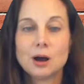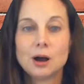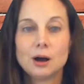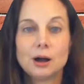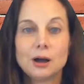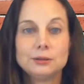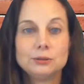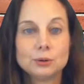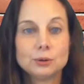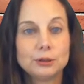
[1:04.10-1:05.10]
on
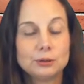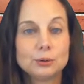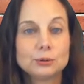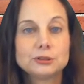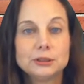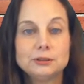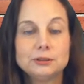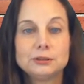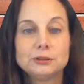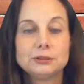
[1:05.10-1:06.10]
the, in those
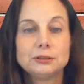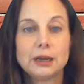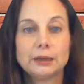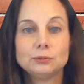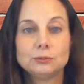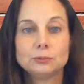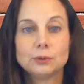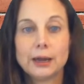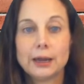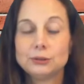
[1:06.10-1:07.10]
sentences that
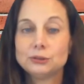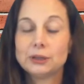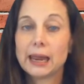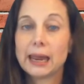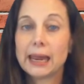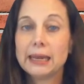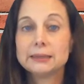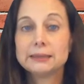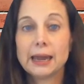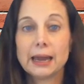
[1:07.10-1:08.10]
I had to say
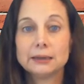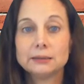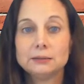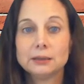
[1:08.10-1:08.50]
an ad,